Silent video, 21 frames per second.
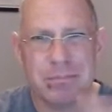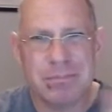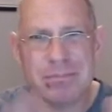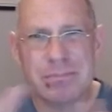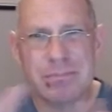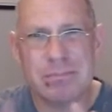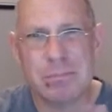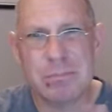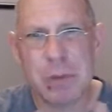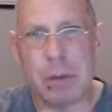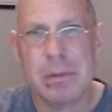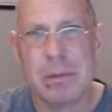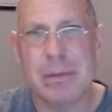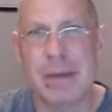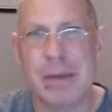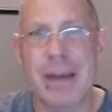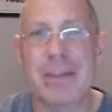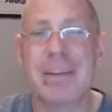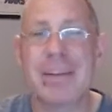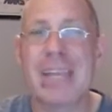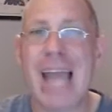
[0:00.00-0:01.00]
probably
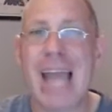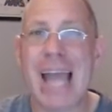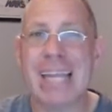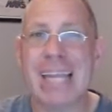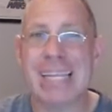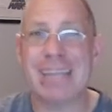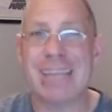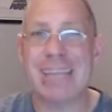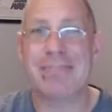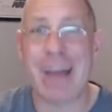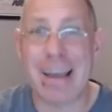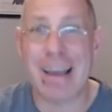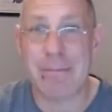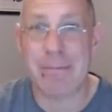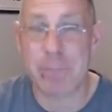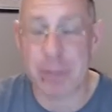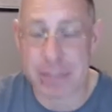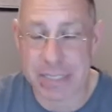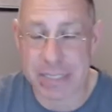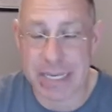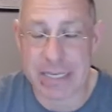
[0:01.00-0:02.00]
about ninety-five
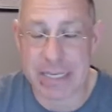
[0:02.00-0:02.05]
percent